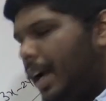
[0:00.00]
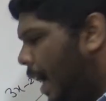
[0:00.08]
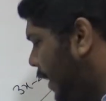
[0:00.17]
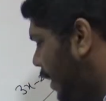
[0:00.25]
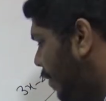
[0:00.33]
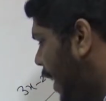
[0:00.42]

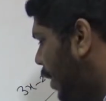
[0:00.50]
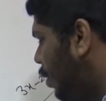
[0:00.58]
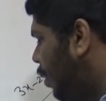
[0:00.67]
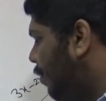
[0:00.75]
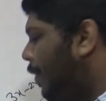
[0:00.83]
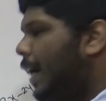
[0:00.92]
and the value
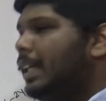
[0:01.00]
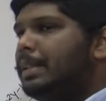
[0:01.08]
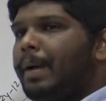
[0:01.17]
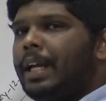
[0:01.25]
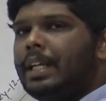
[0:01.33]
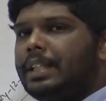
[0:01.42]
of y is
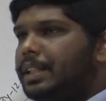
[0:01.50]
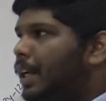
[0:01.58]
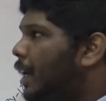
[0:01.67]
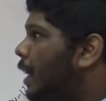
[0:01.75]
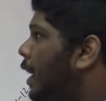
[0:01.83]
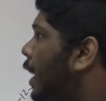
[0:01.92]

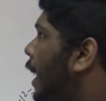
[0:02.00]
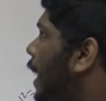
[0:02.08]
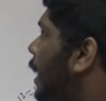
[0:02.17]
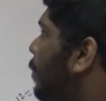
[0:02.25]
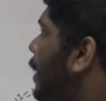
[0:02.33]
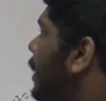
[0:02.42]
-3.
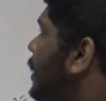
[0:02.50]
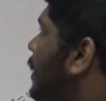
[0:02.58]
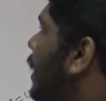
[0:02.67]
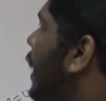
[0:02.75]
It means